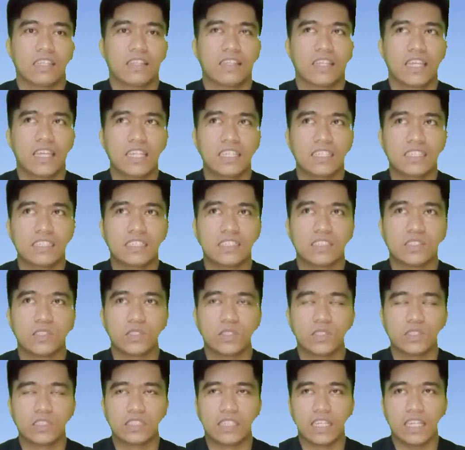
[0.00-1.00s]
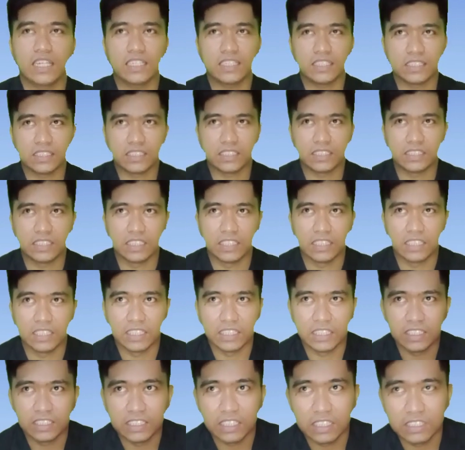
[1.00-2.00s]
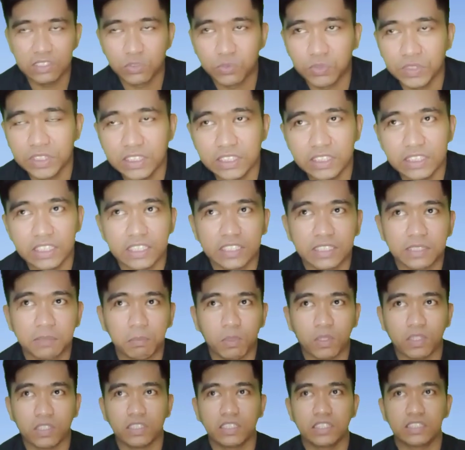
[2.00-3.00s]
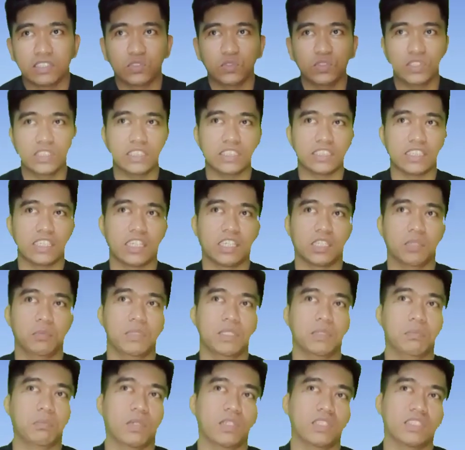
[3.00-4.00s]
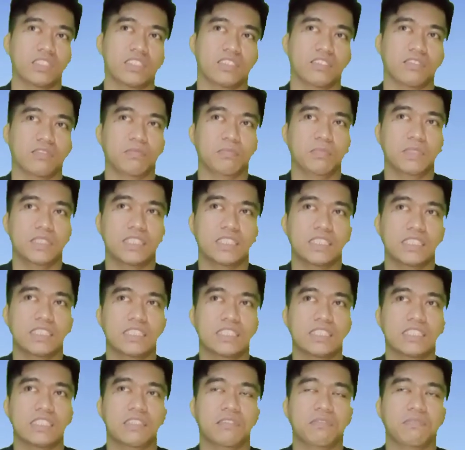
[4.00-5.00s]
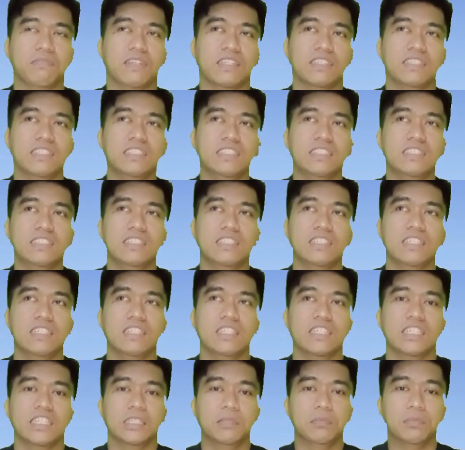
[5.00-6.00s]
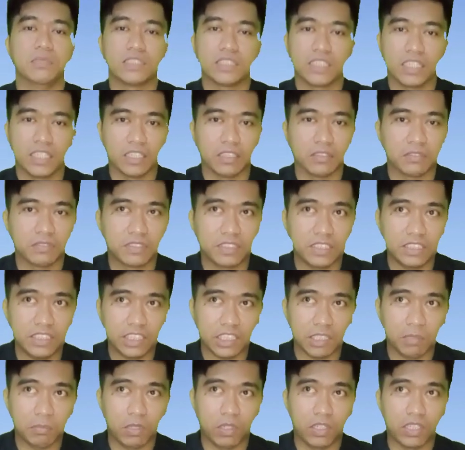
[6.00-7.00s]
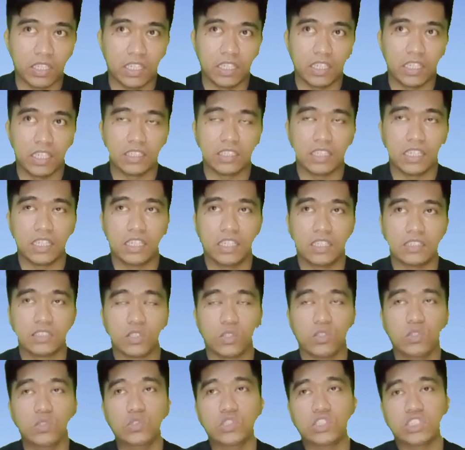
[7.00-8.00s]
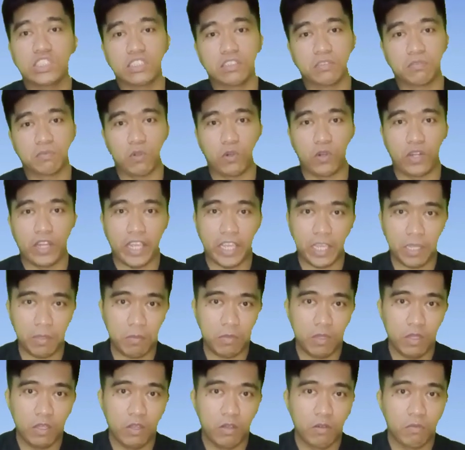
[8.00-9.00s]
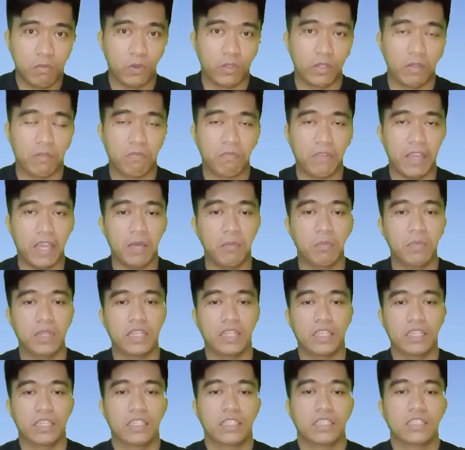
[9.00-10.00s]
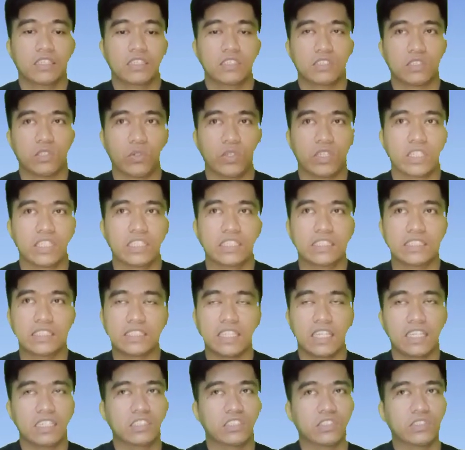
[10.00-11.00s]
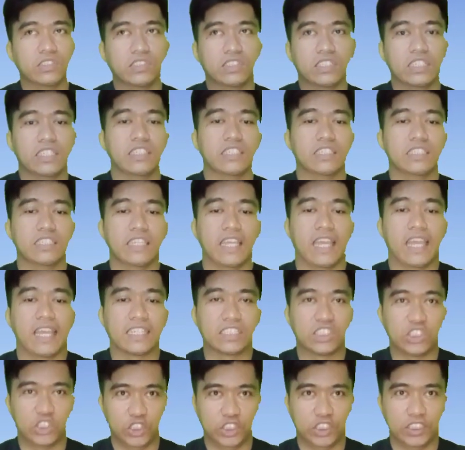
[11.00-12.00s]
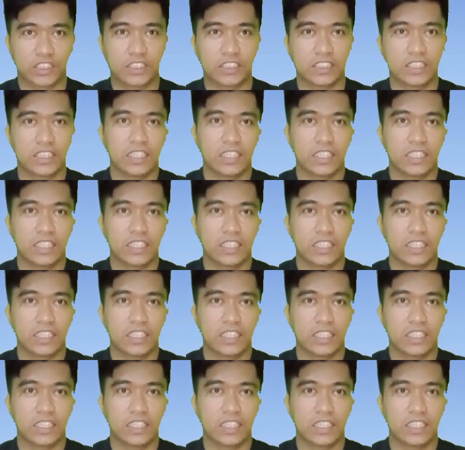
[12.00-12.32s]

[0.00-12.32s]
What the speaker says: That is the intrinsic economic motive, because the father himself think about a solution for him, for the family, so he decided to take the action.